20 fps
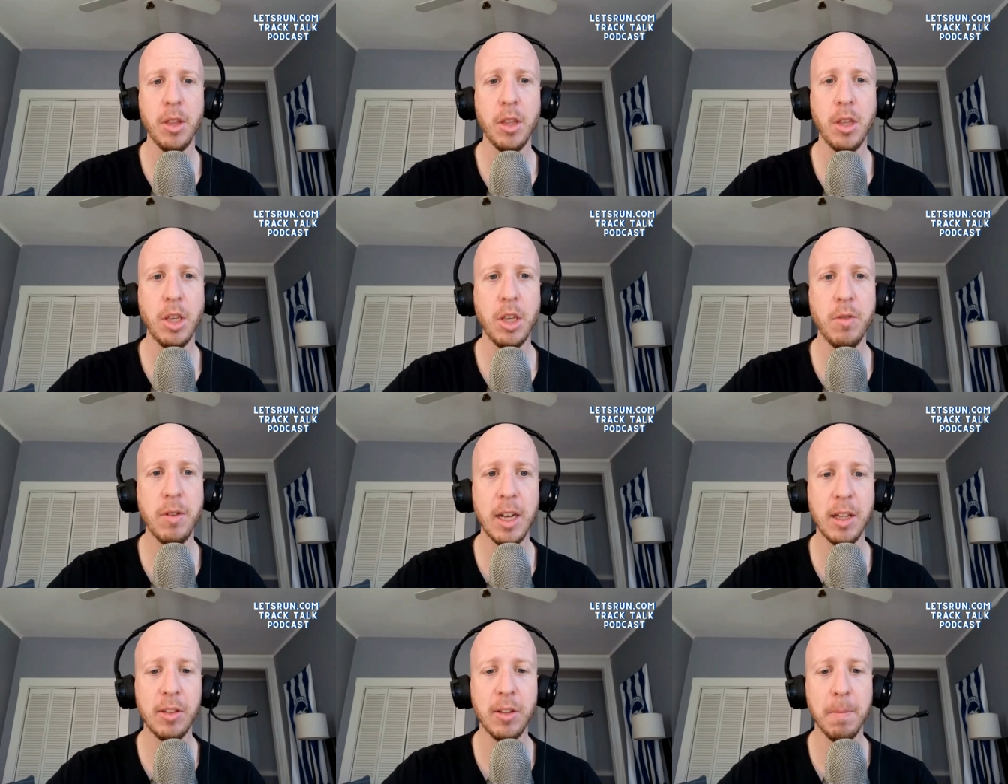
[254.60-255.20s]
you
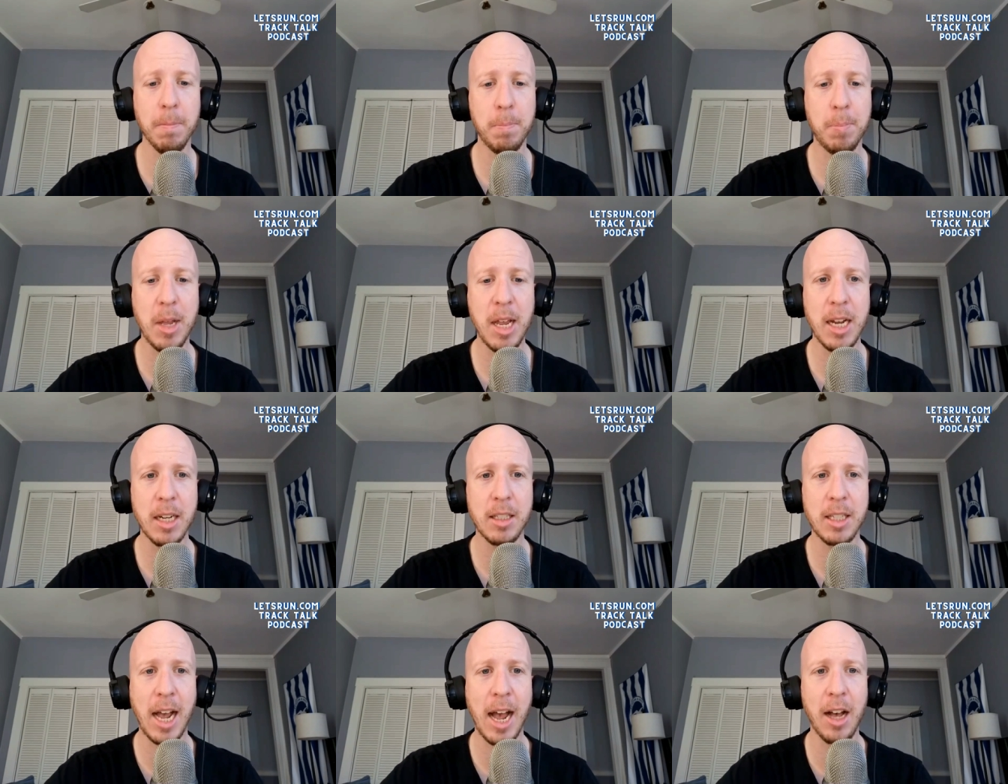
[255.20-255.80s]
get some
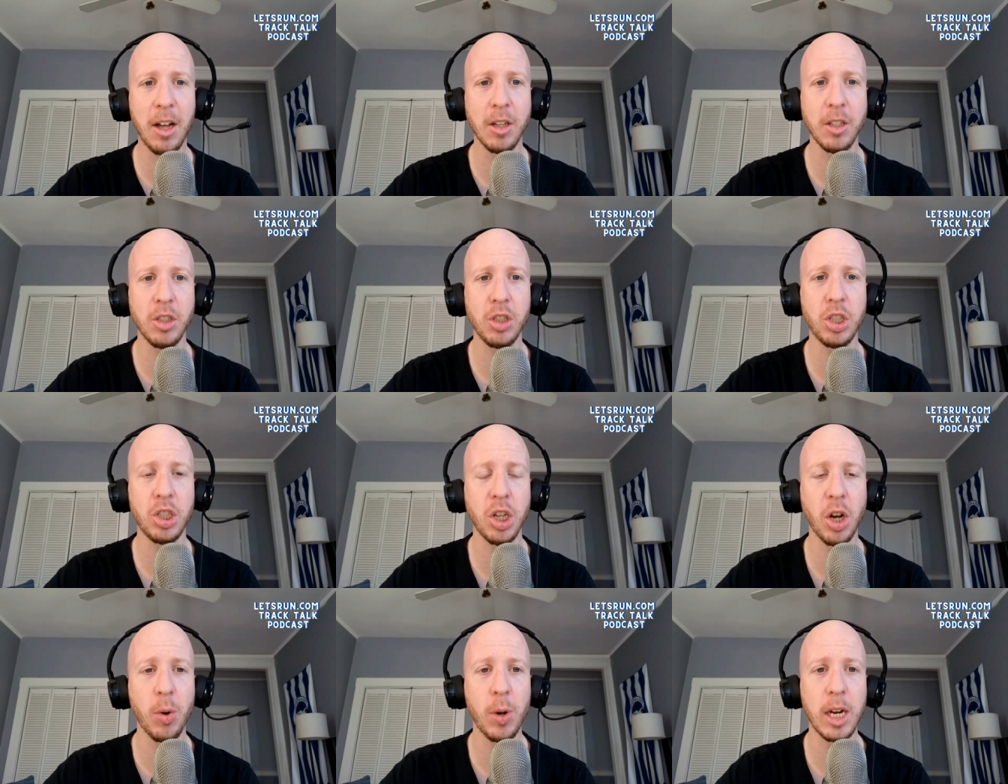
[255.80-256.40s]
big talents
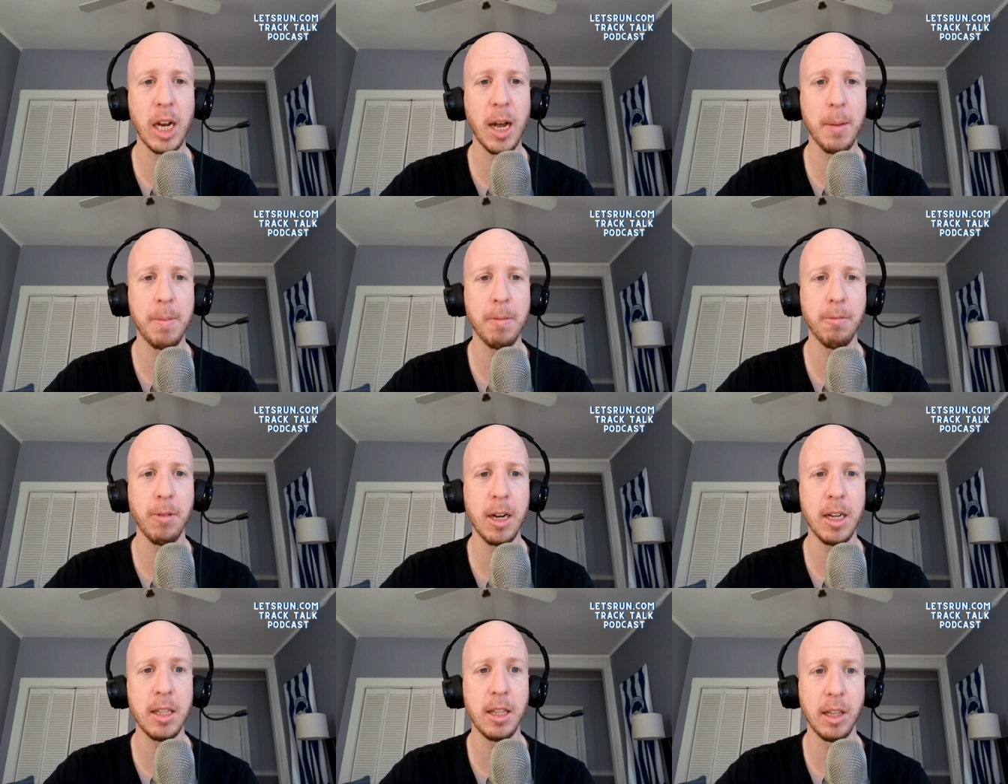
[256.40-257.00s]
showing up and
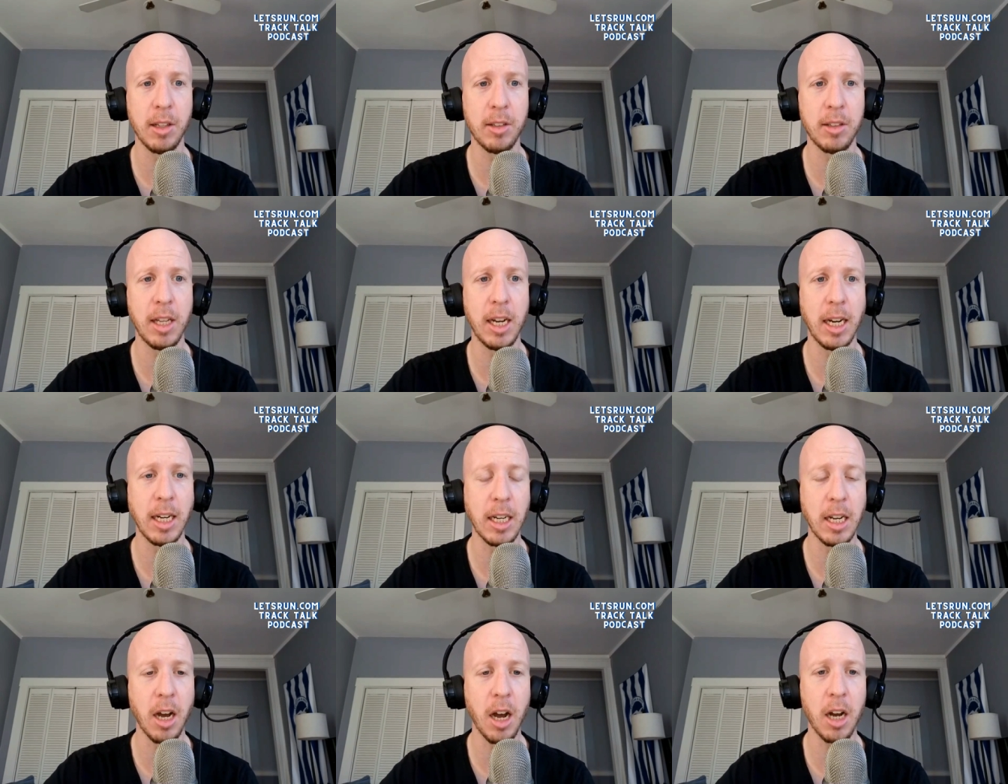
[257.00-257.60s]
running this
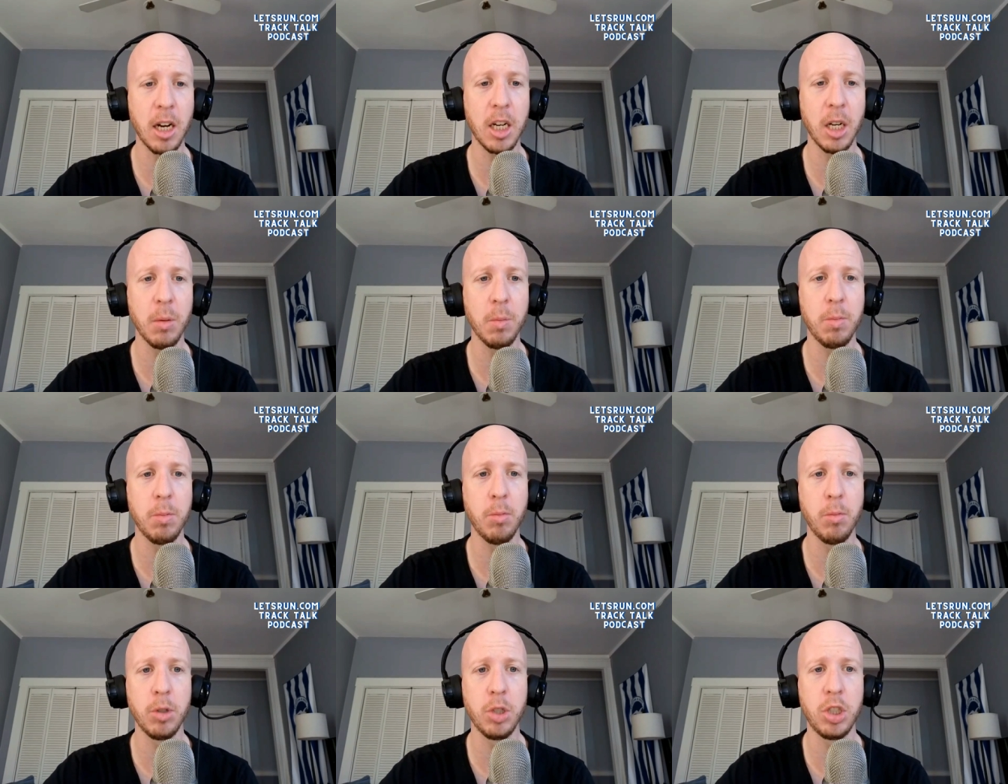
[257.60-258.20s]
thing. Jakob
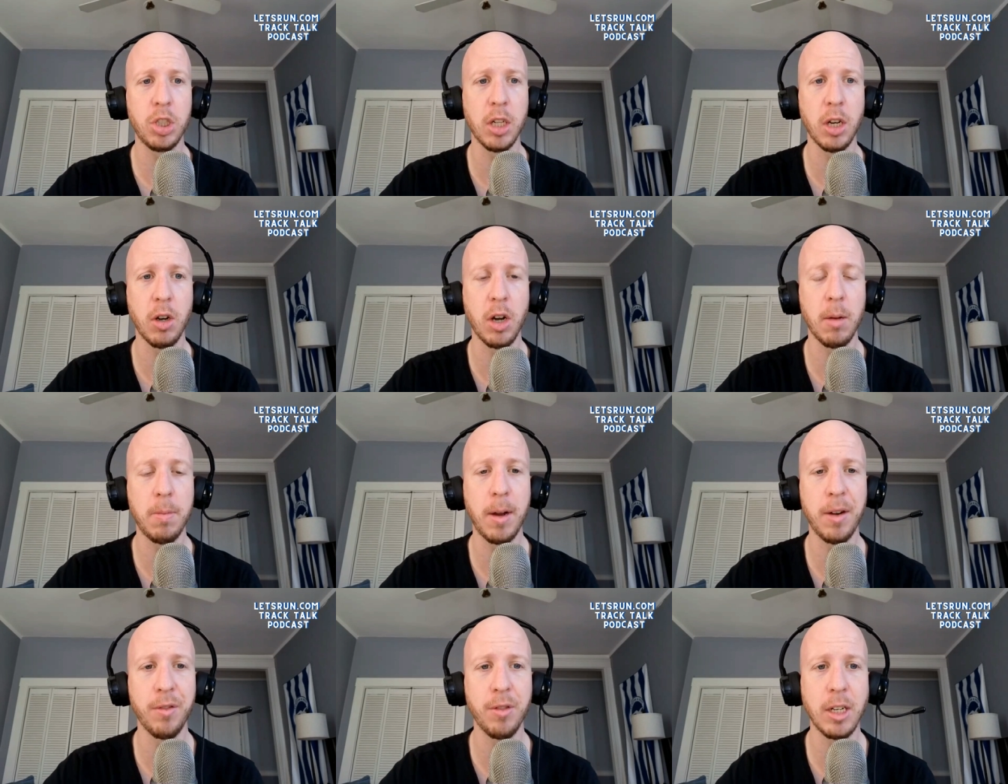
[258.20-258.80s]
would show
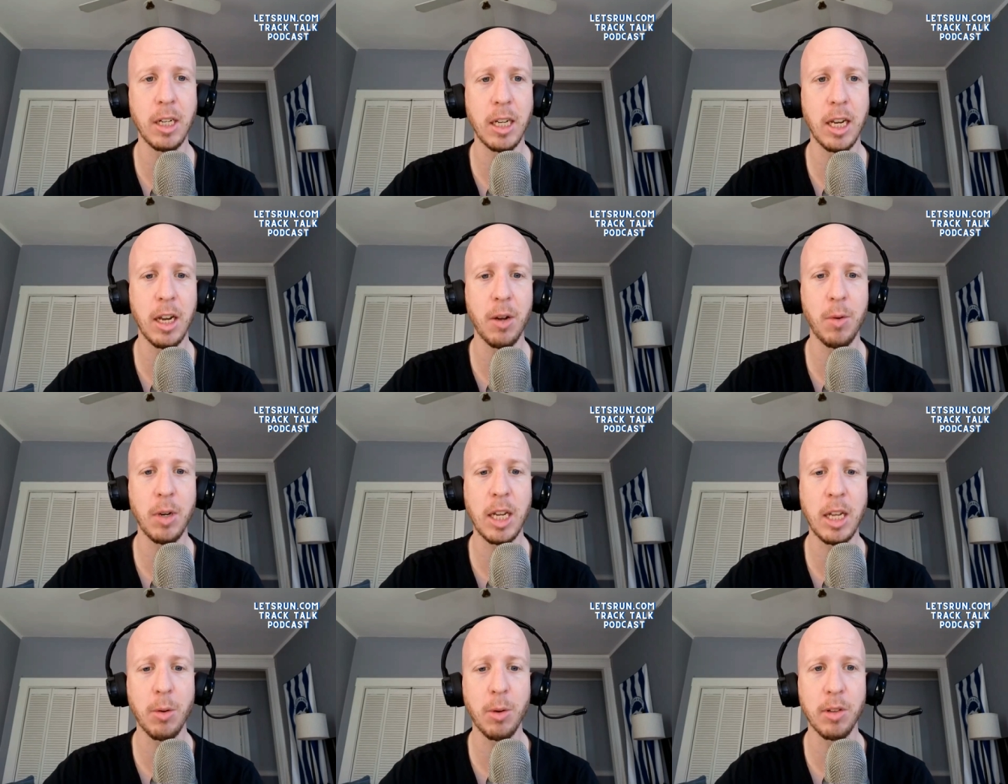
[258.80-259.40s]
up every year
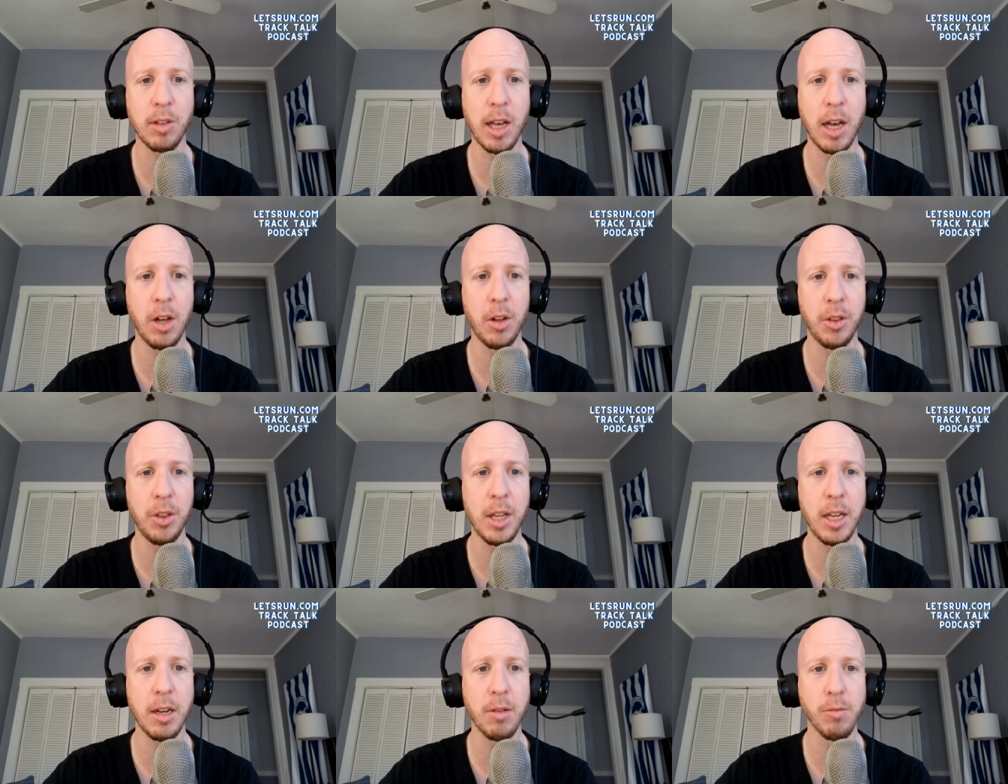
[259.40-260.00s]
when he was
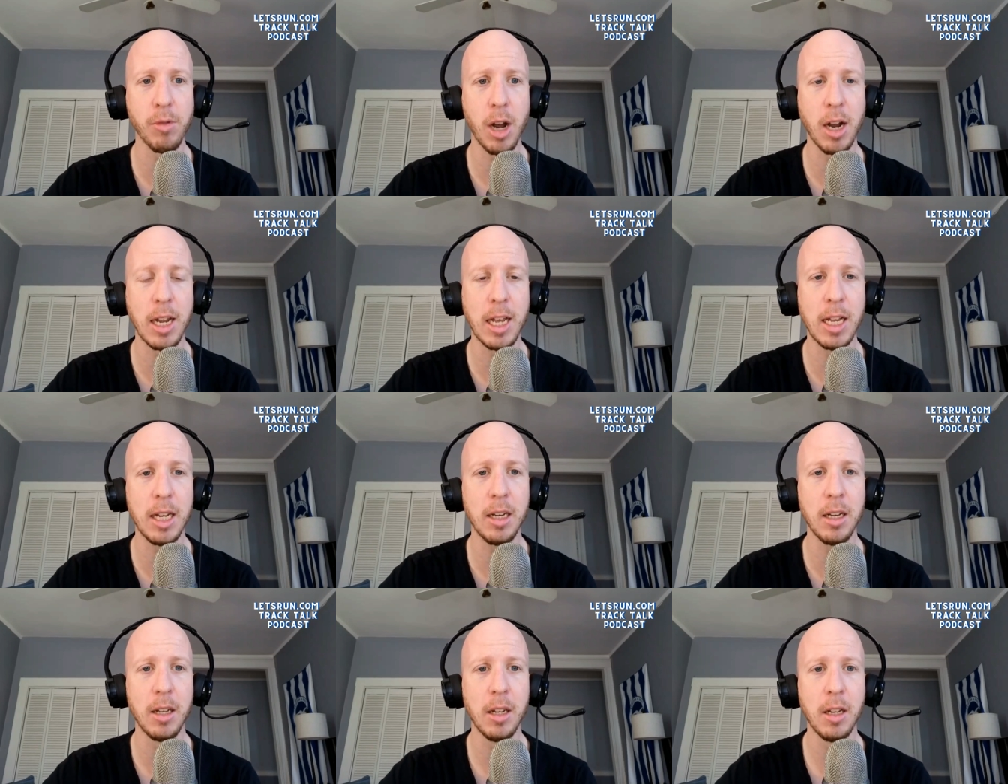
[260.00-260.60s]
healthy and run it.